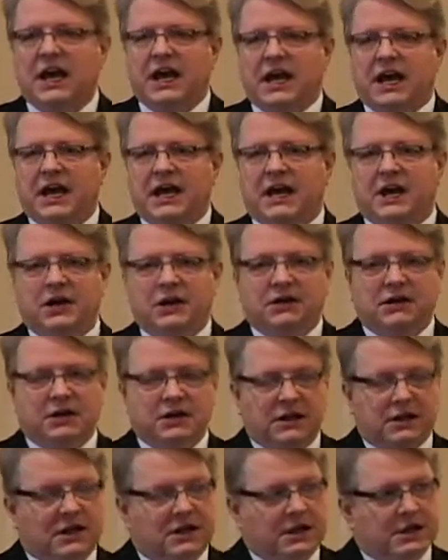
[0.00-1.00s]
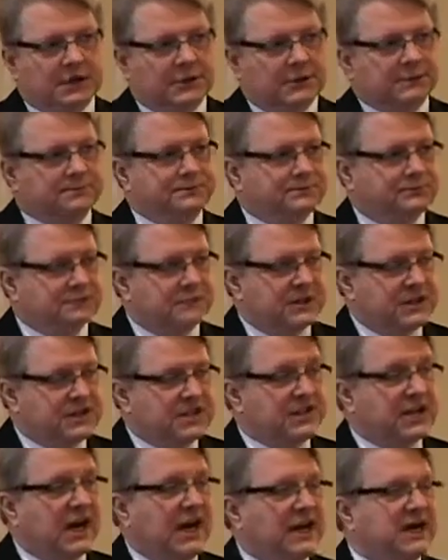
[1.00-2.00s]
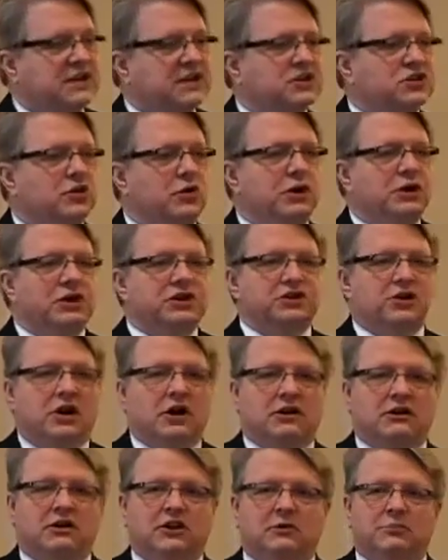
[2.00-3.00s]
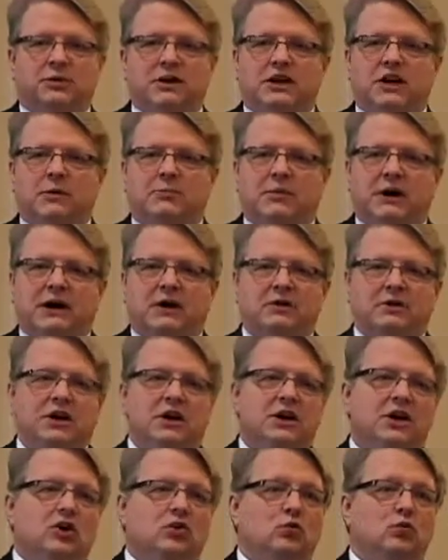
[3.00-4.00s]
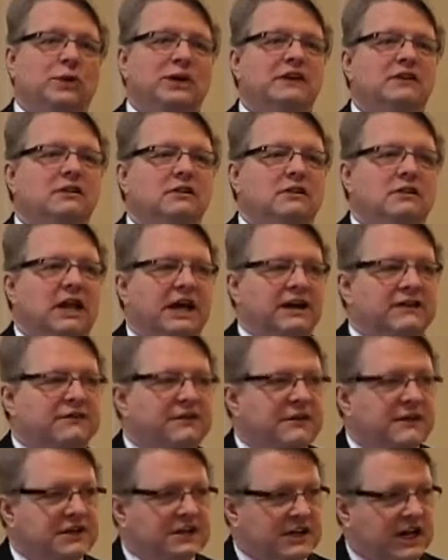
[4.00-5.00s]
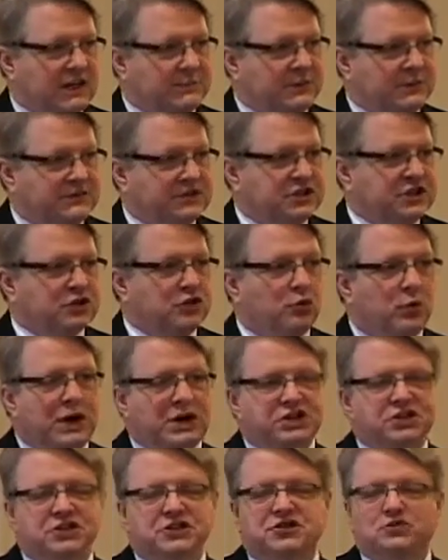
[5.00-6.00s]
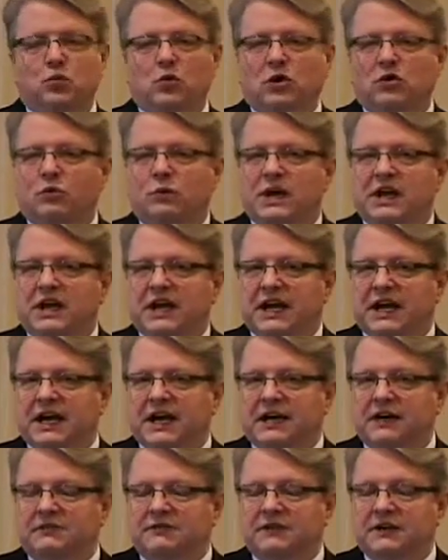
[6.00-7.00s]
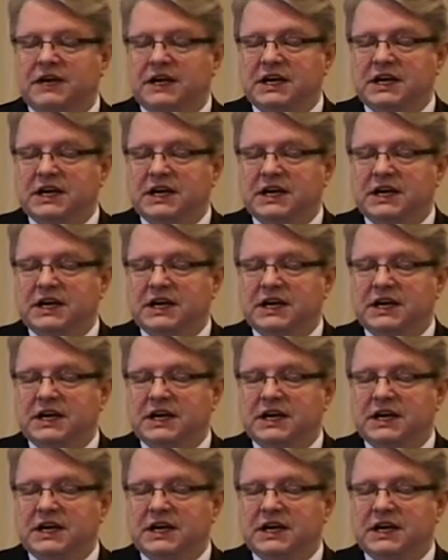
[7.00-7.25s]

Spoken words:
And Scott is going to talk a little bit about real life type of situations where we have